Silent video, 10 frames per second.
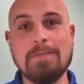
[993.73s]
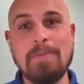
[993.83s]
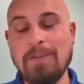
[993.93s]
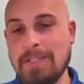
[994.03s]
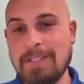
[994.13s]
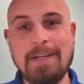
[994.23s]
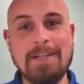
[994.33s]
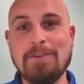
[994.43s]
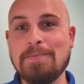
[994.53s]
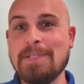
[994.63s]
build the study
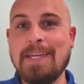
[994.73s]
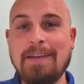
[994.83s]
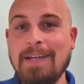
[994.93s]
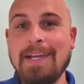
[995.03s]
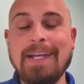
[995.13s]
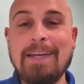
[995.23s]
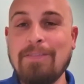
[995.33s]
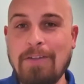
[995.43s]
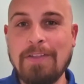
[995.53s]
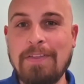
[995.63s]
groups, give
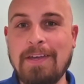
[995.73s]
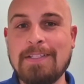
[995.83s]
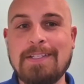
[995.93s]
all the things,